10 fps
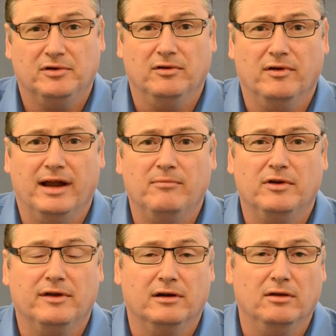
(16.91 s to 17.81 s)
program
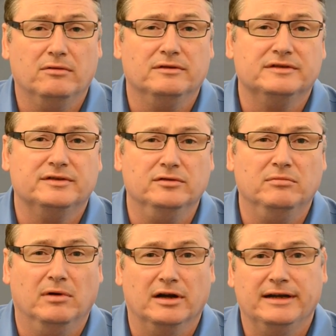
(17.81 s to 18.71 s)
with our local school
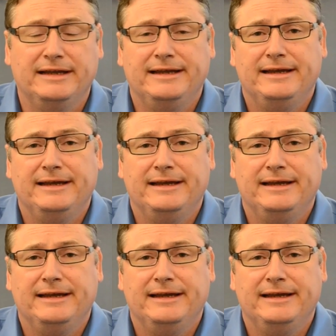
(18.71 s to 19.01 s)
board.